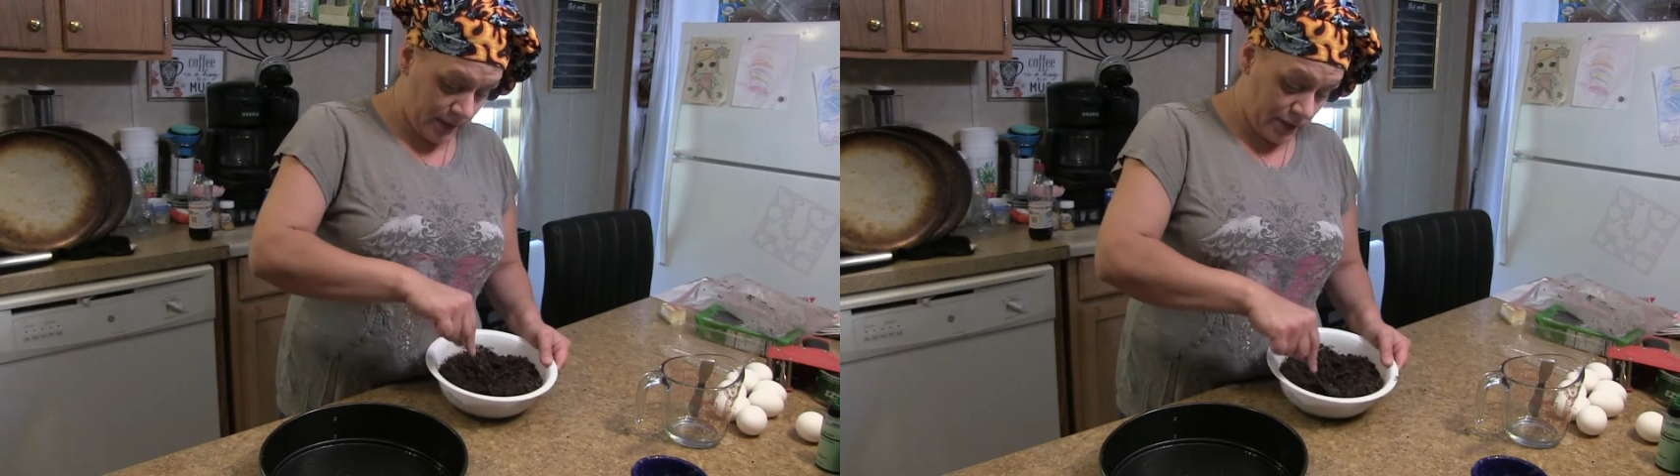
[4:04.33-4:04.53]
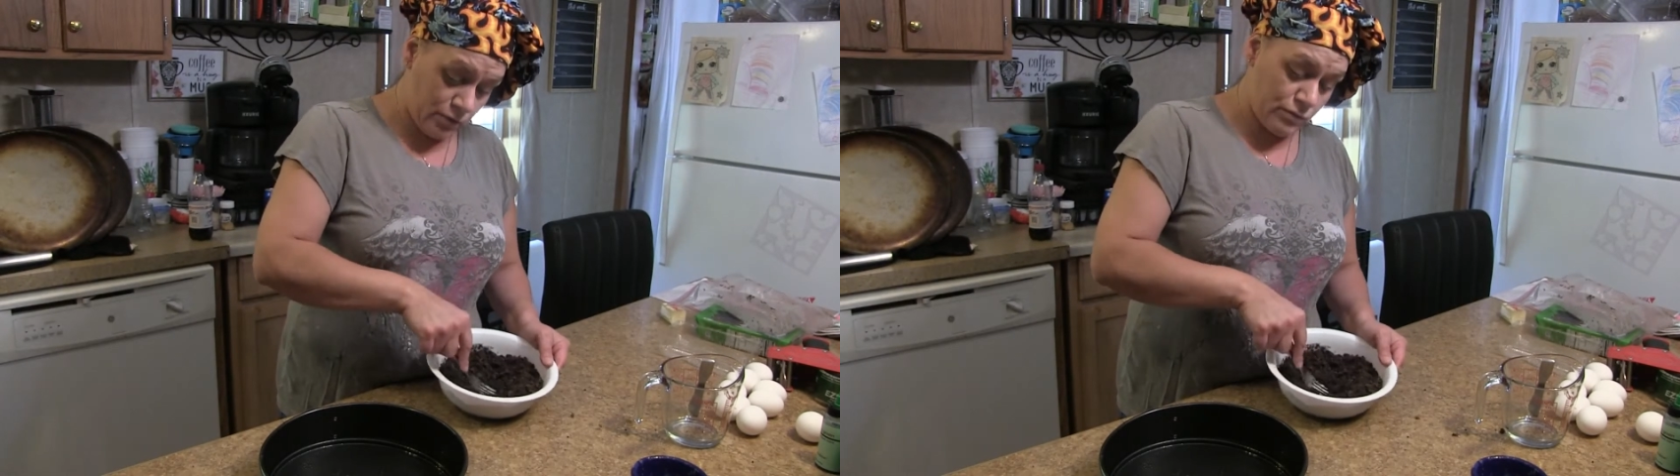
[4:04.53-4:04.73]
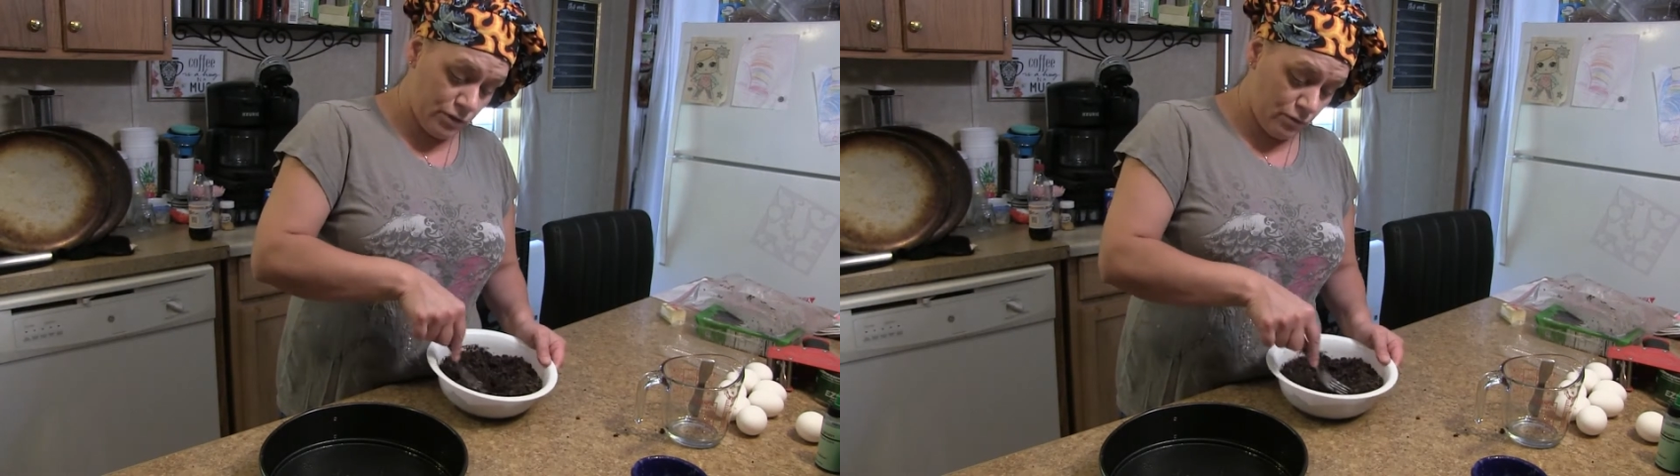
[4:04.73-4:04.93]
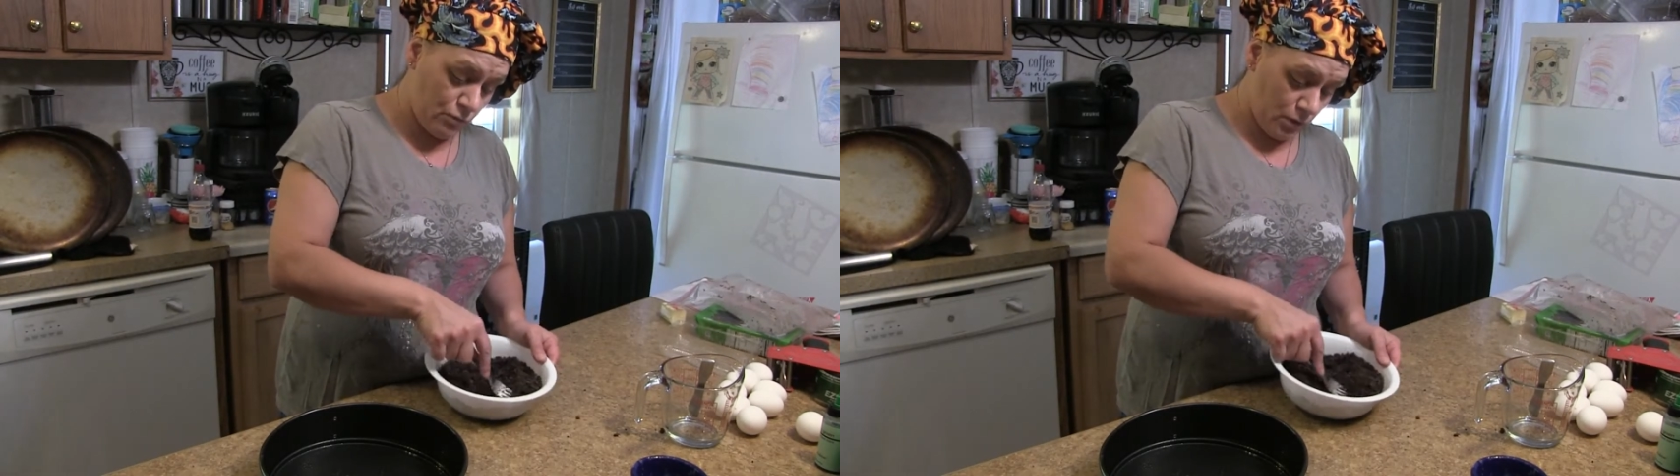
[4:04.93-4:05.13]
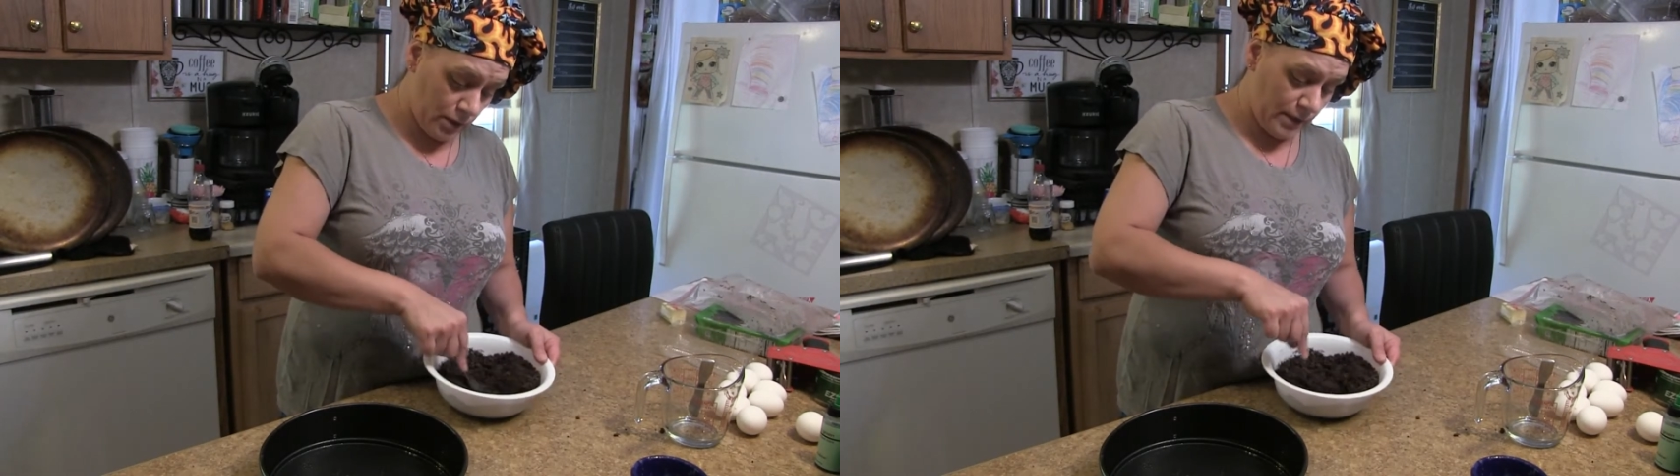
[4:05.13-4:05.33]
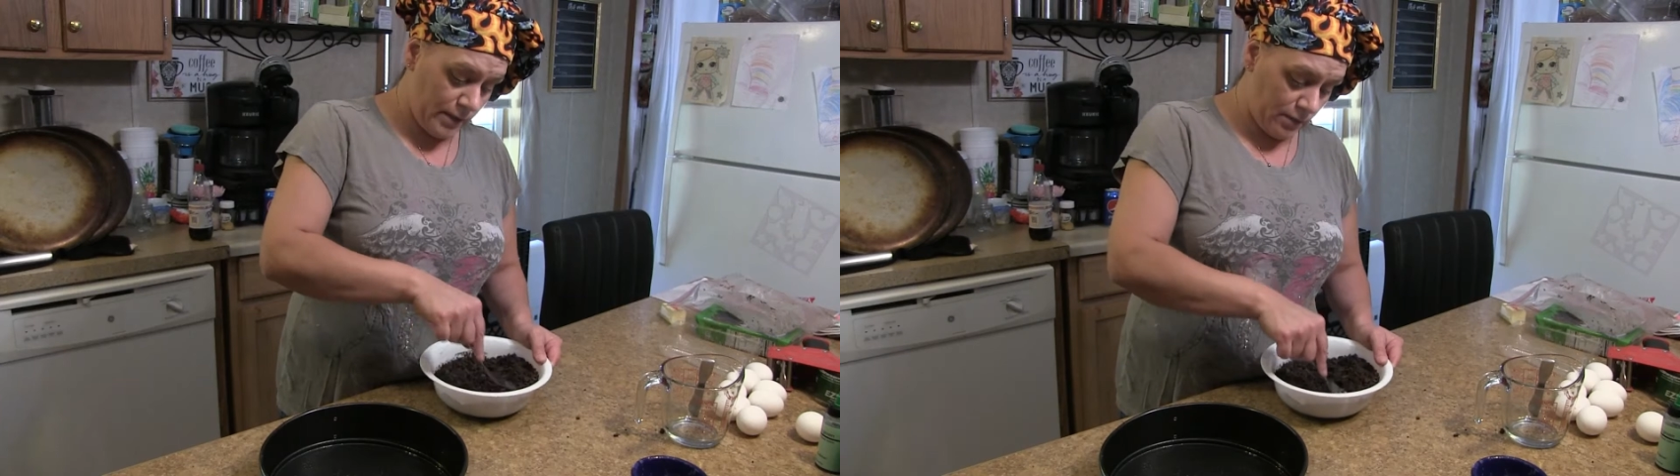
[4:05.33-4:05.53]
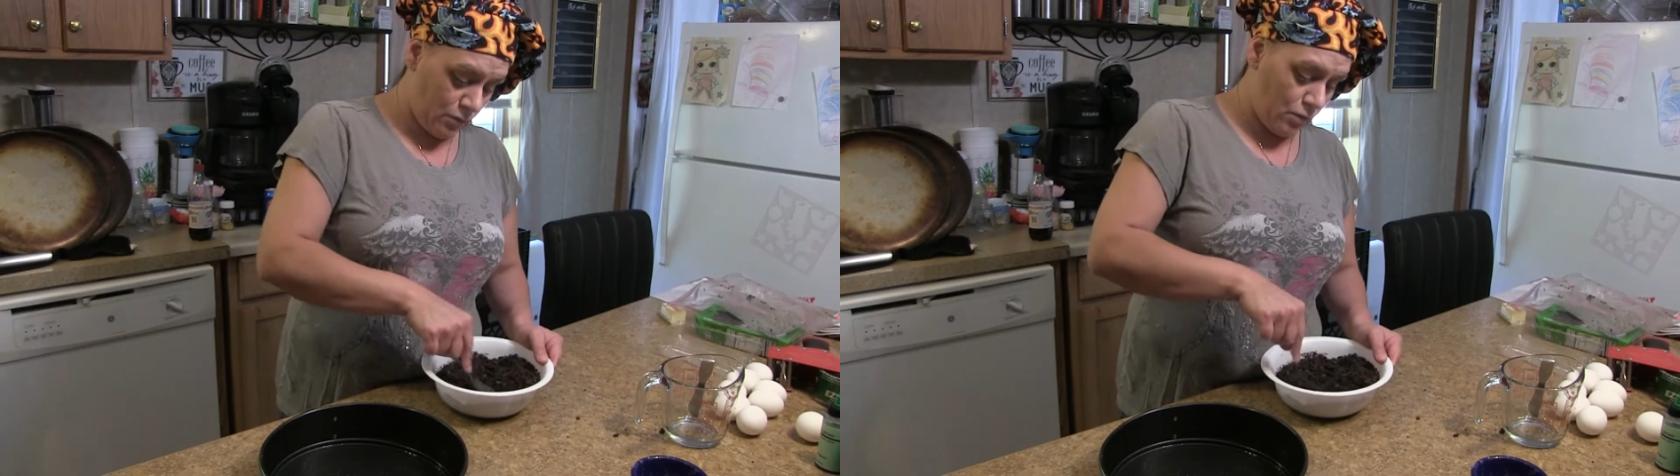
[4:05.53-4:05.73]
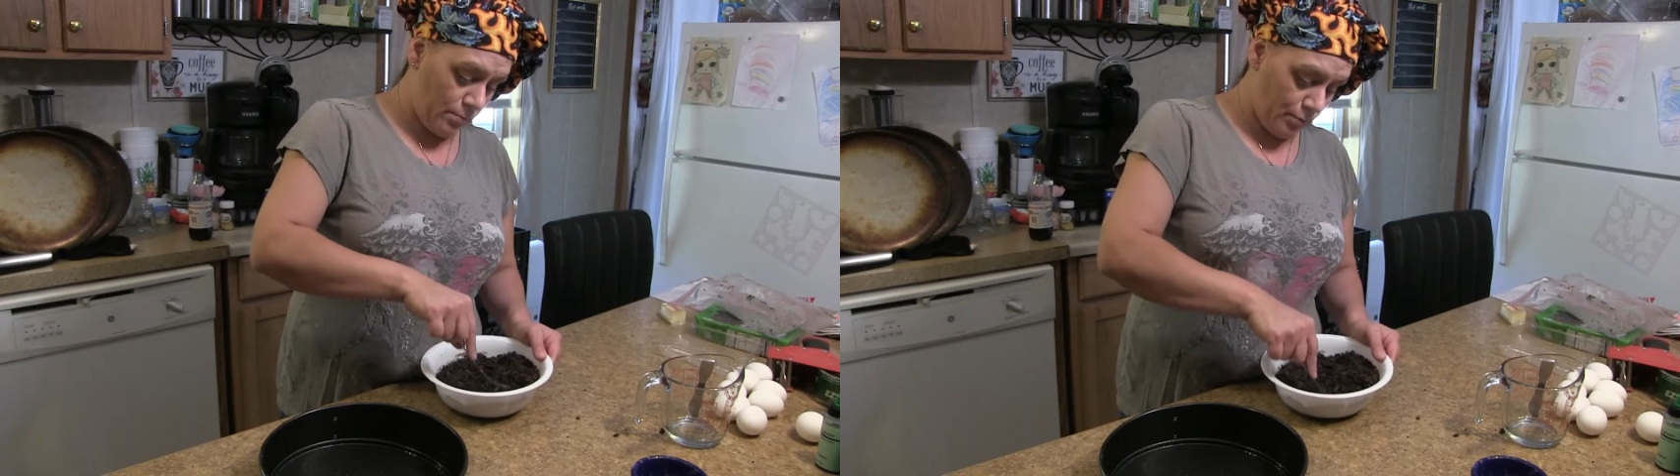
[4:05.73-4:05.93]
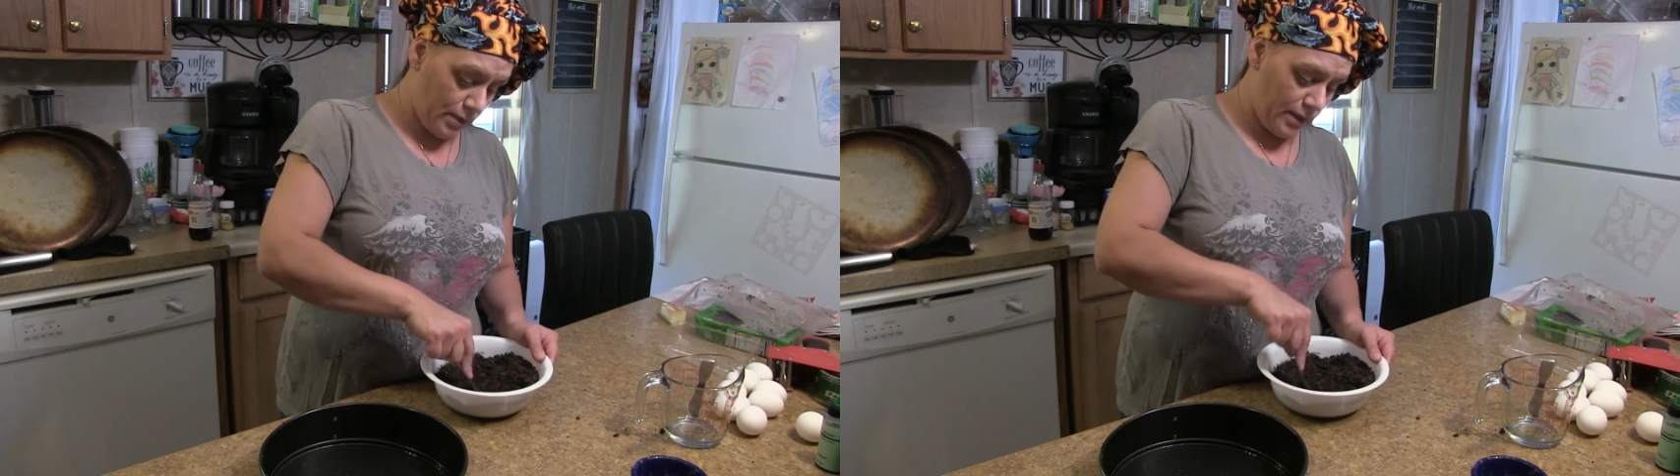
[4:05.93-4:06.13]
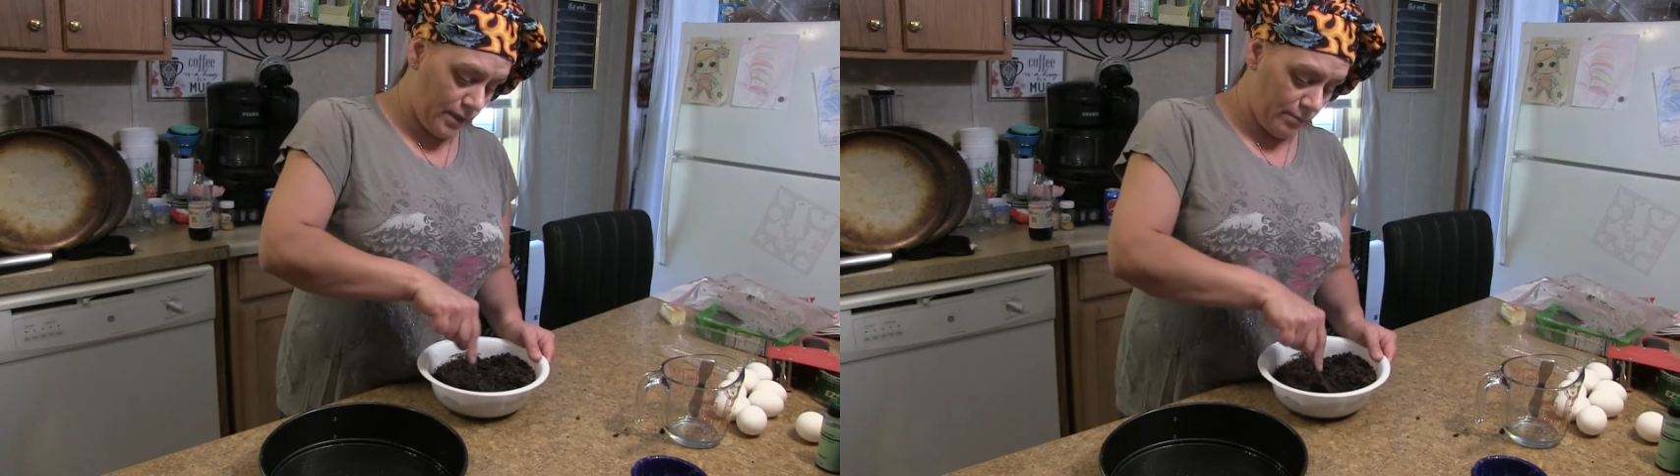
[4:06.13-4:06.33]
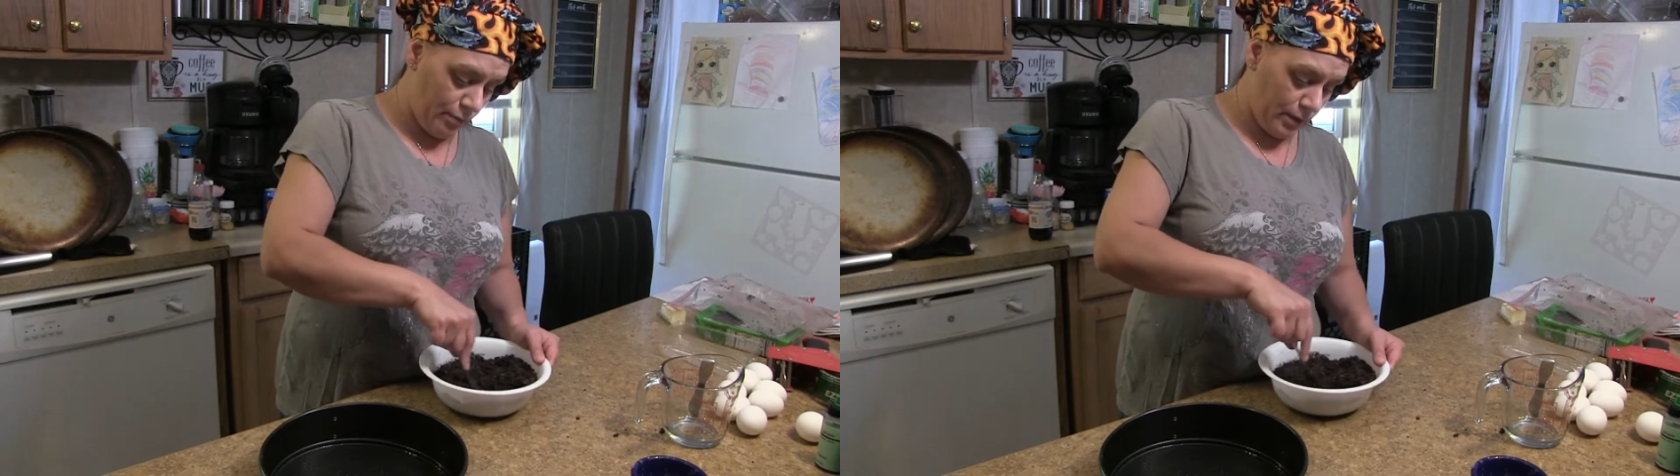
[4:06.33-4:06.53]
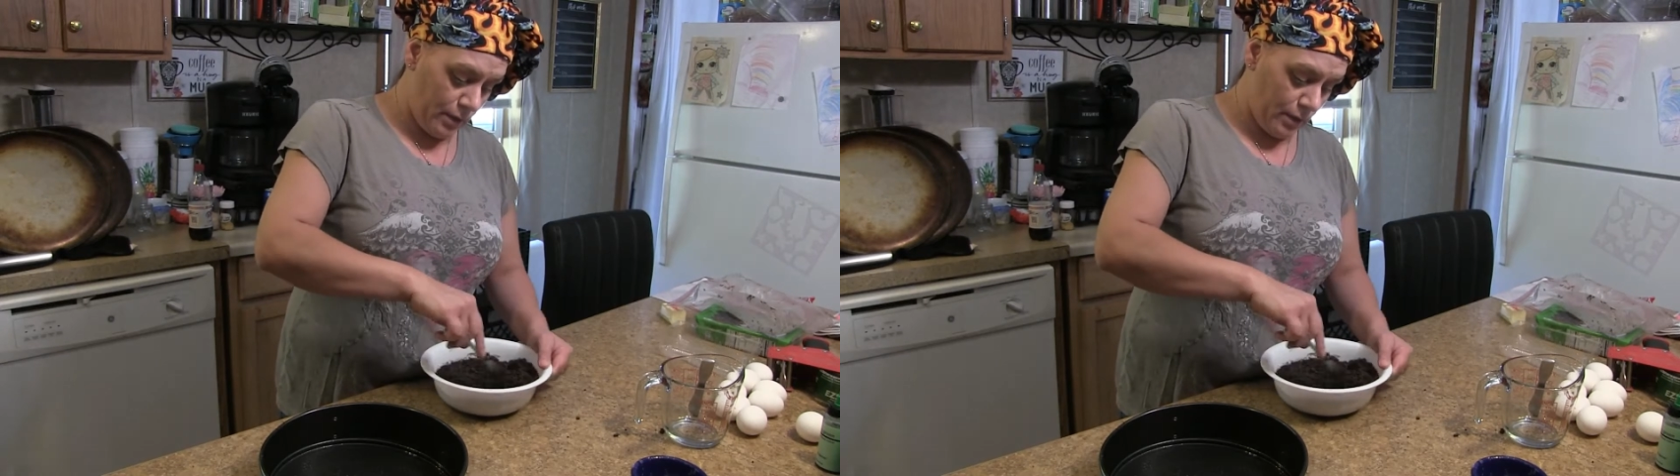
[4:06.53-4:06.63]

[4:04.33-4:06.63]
and you do want it incorporated pretty